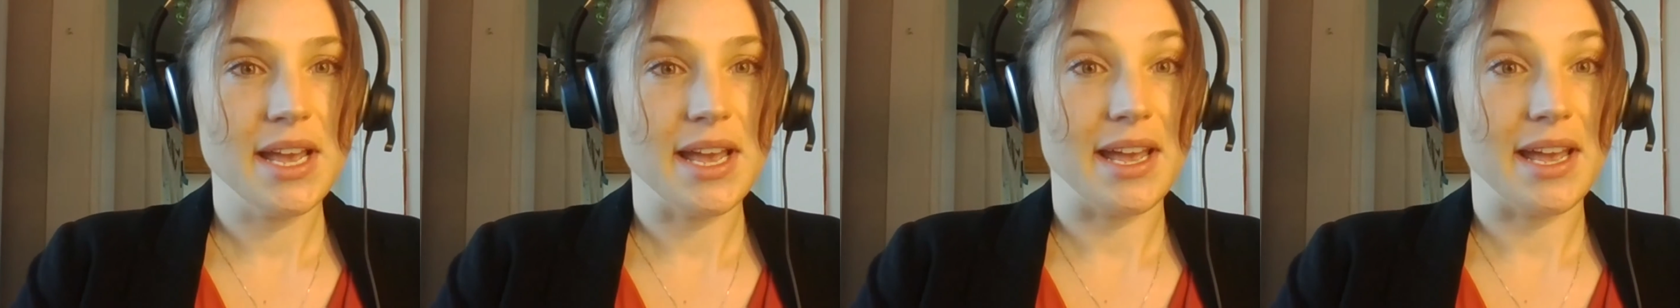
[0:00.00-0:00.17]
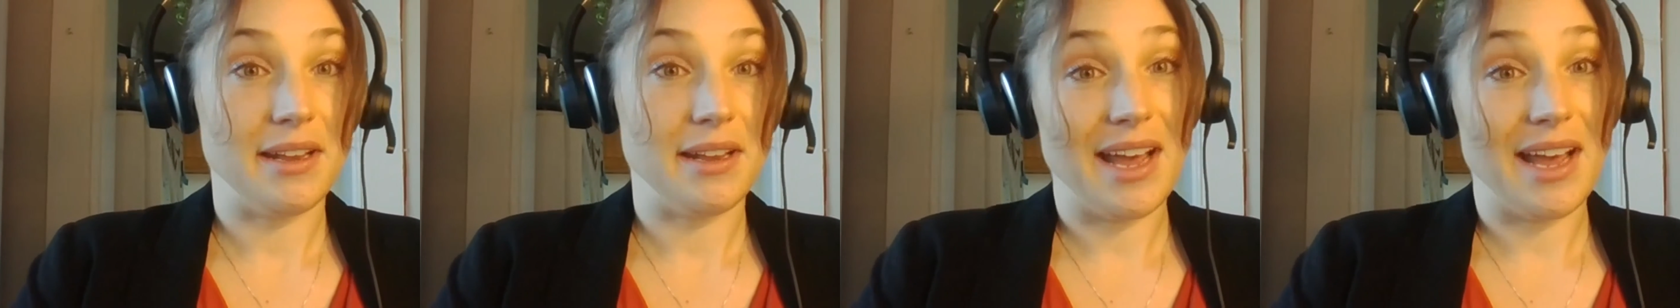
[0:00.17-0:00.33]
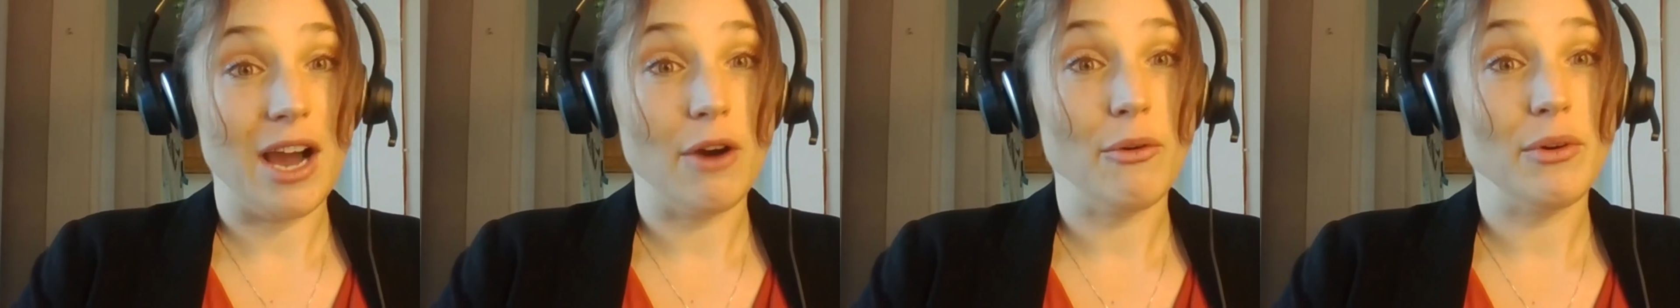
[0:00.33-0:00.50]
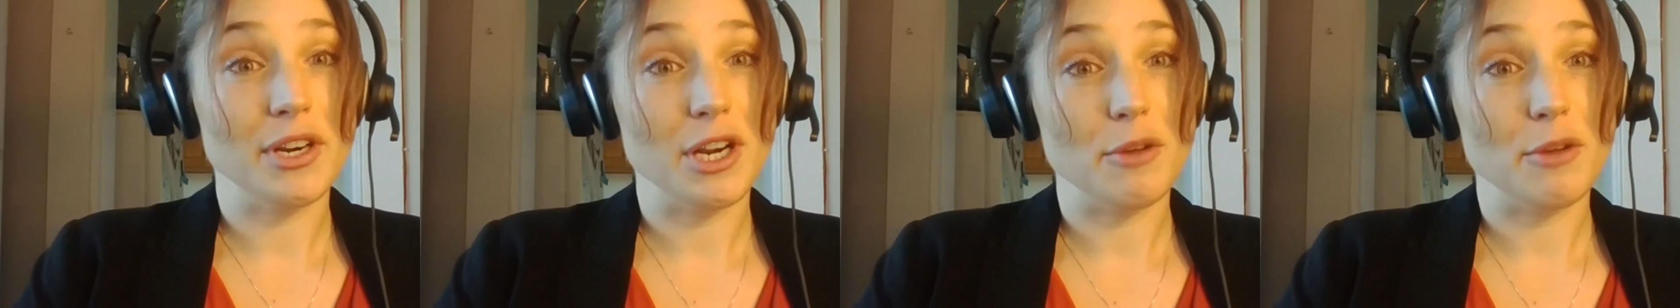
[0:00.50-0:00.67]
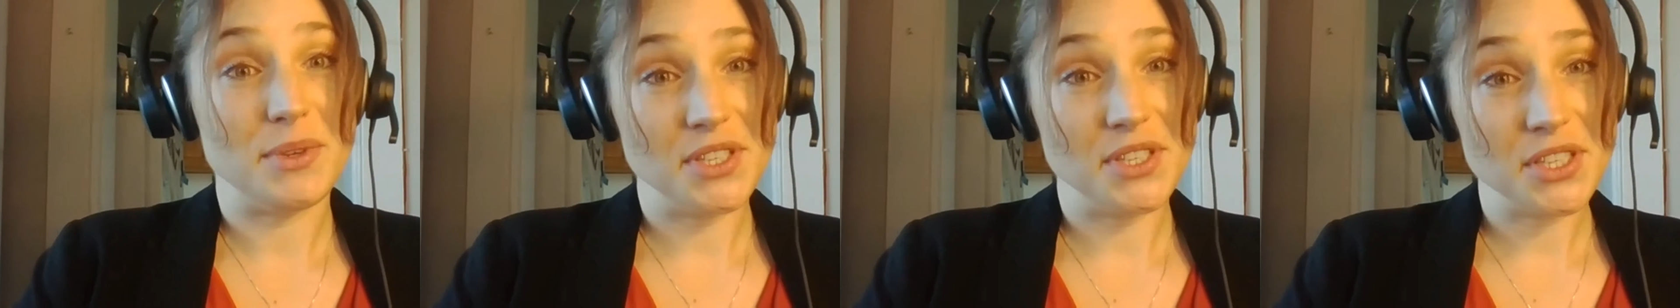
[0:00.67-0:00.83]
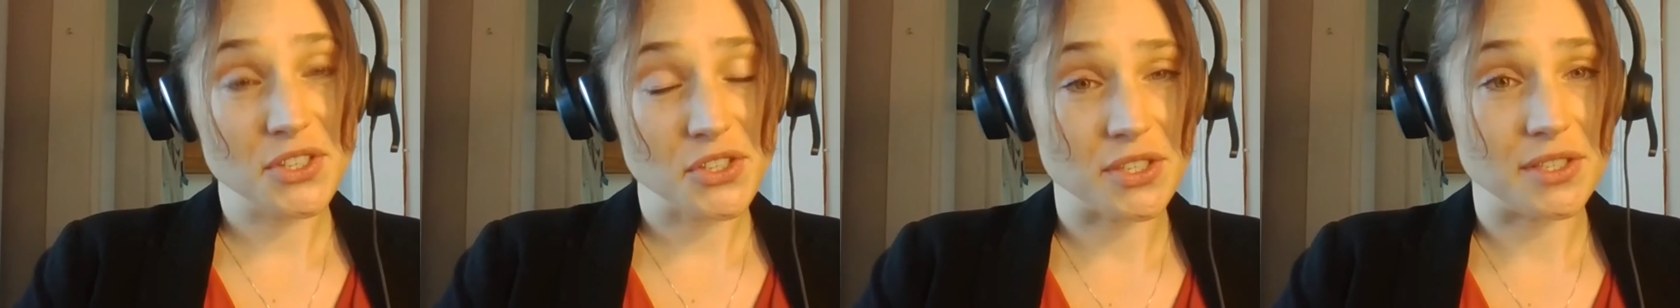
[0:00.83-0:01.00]
And now we're in a
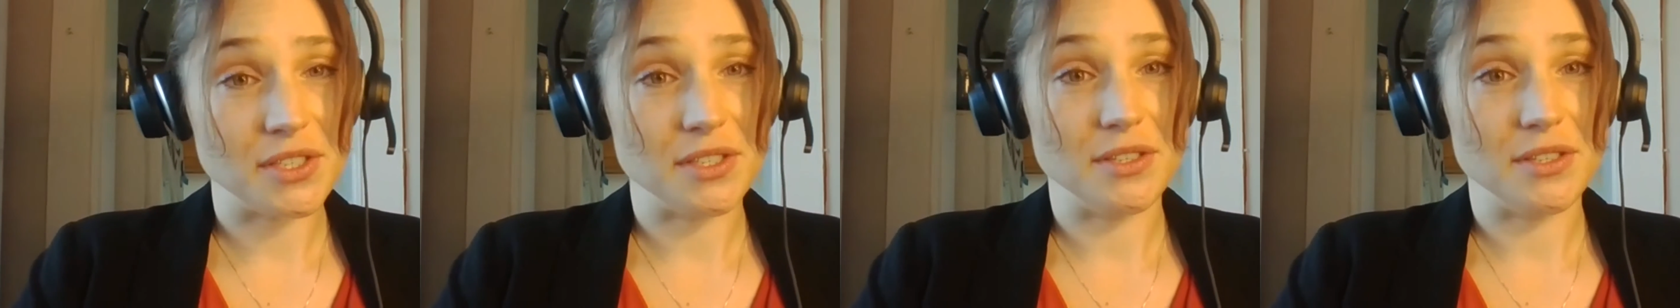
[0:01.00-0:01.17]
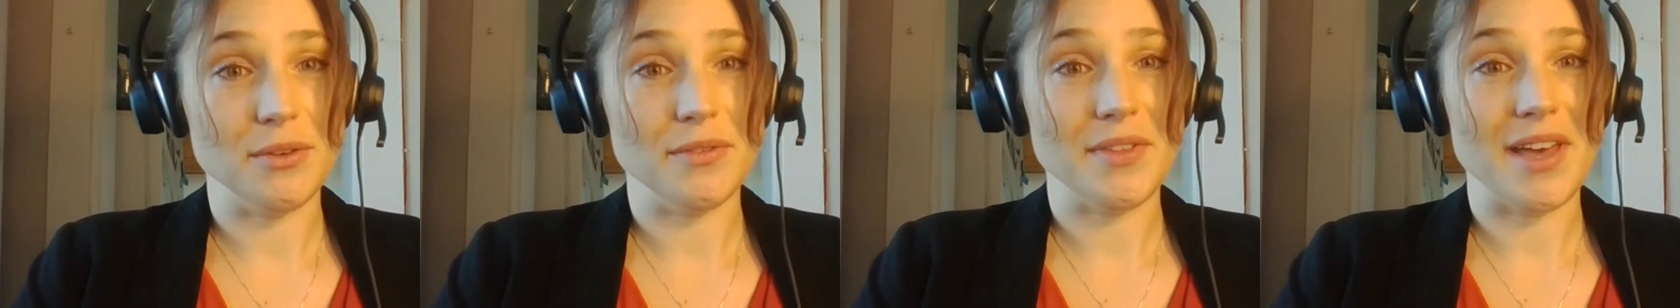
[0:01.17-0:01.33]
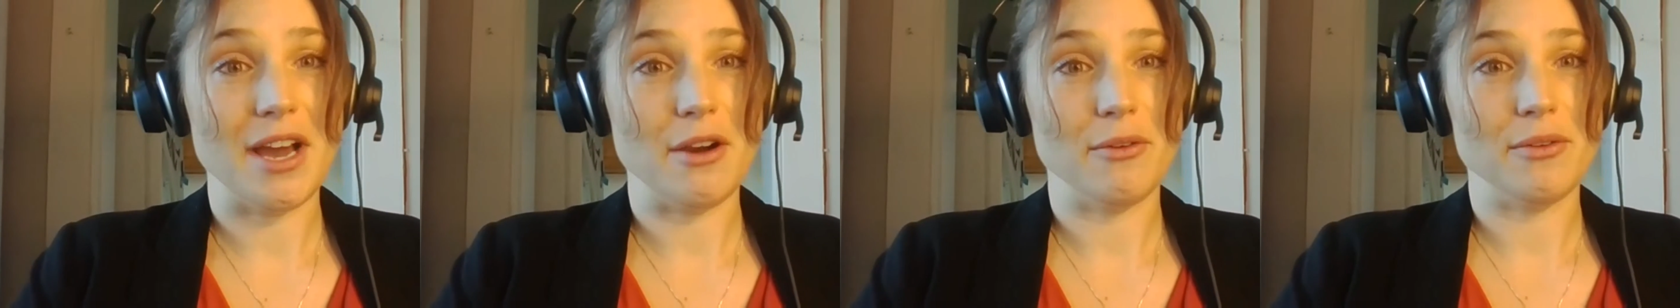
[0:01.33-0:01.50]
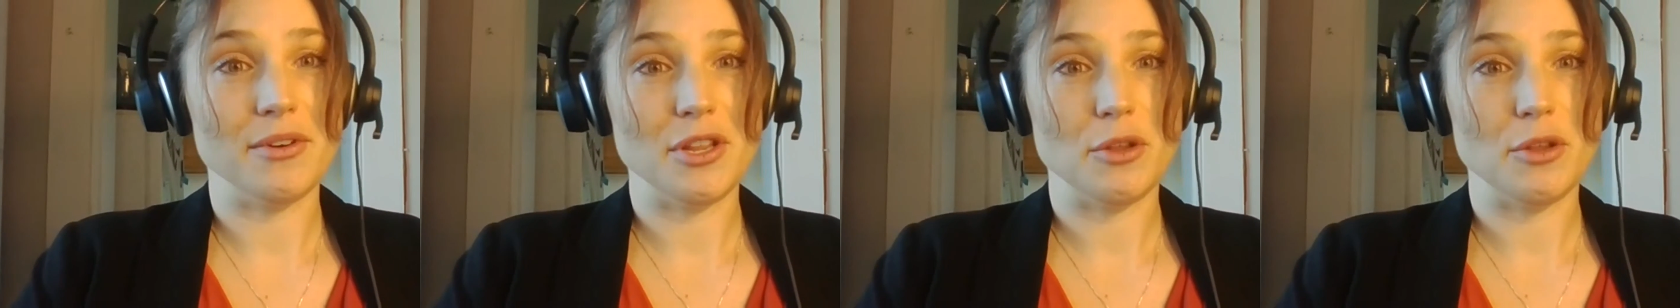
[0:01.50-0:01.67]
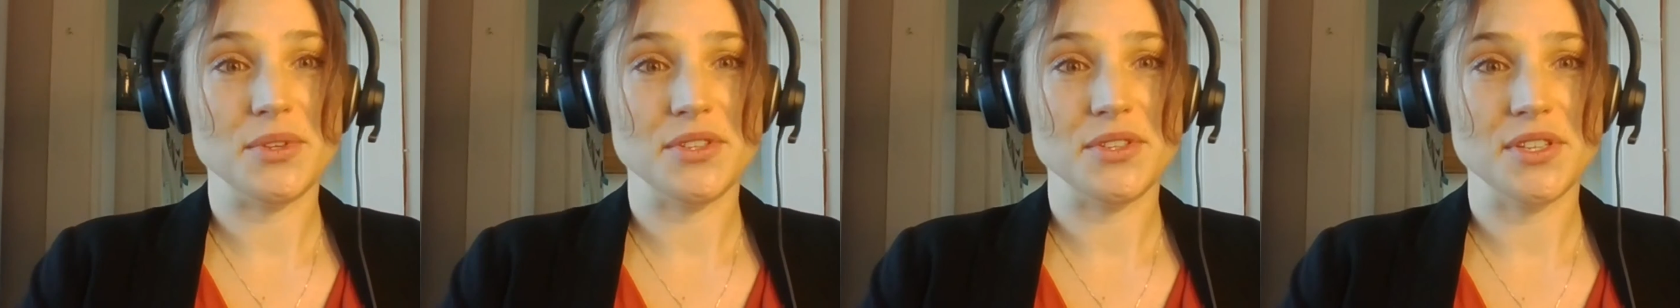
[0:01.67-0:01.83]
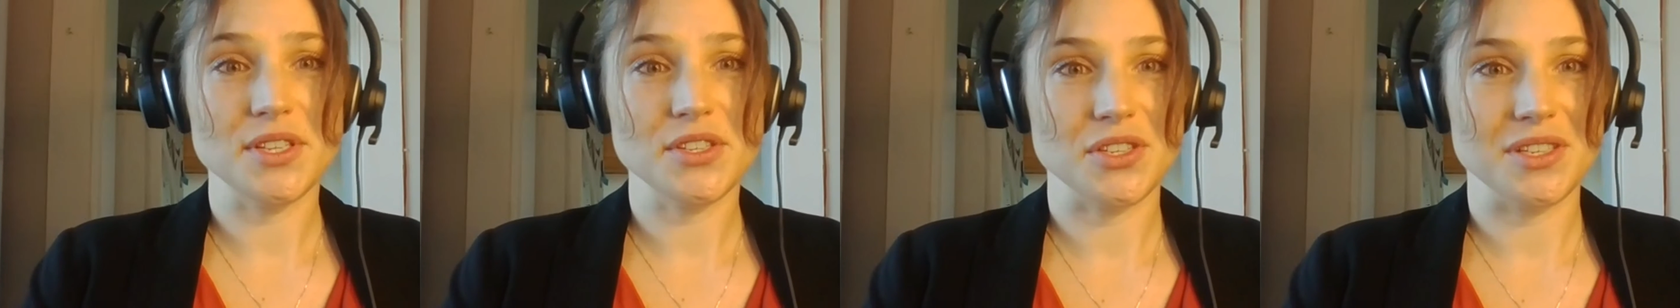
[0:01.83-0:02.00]
position to do that. We're in a
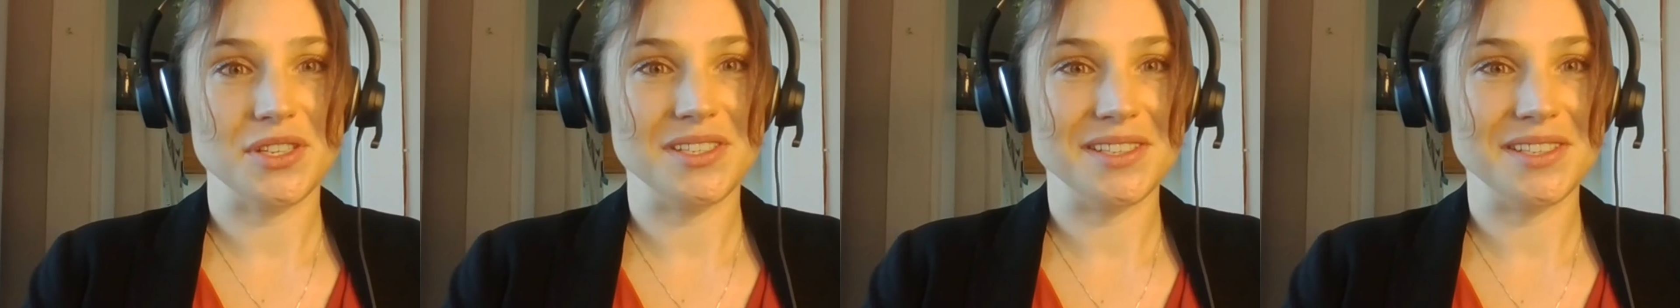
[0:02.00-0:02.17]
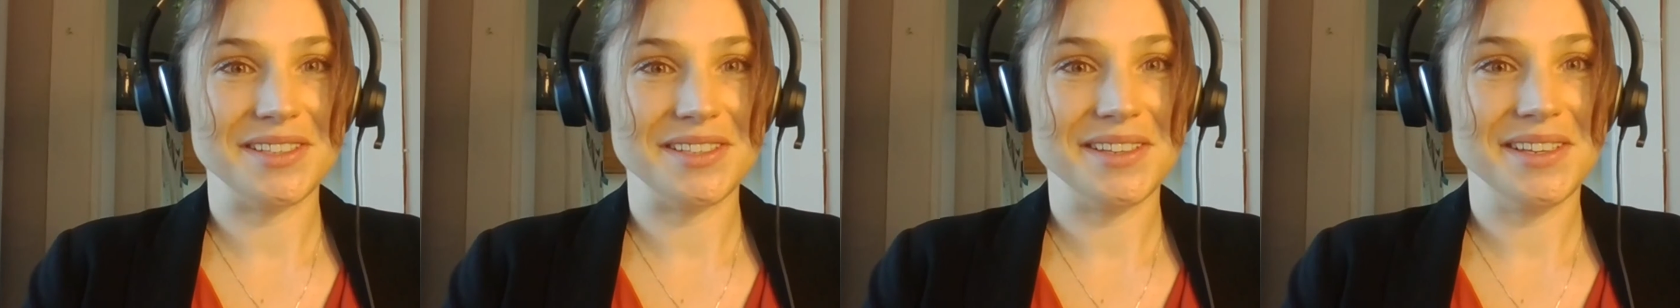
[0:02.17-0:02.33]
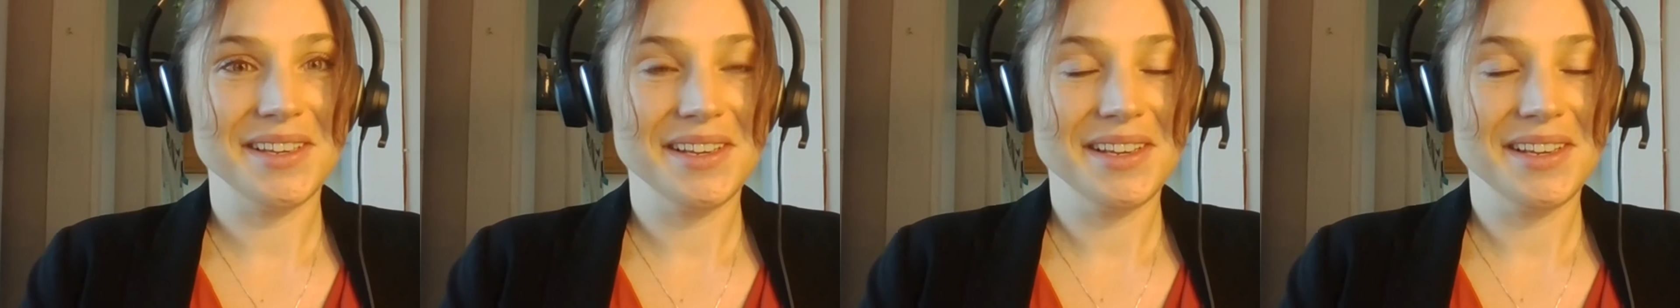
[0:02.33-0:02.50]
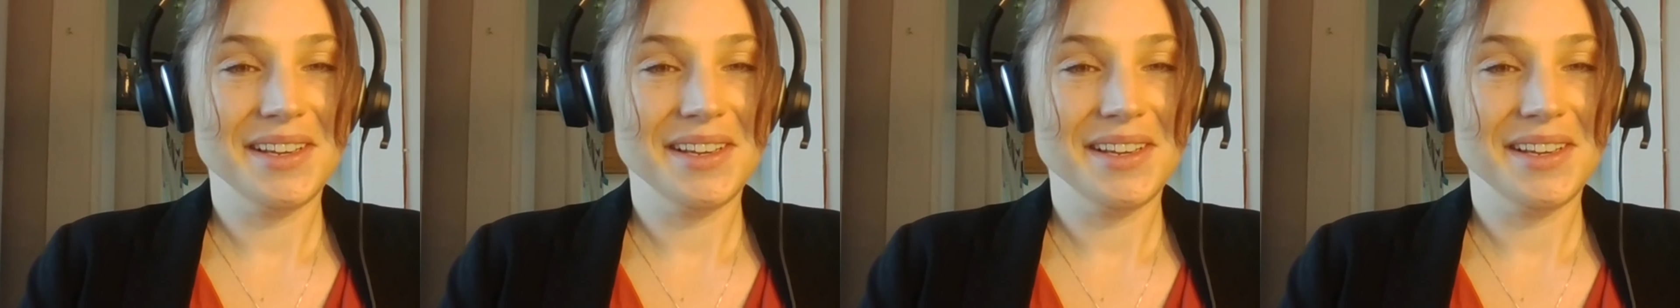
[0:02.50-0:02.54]
position to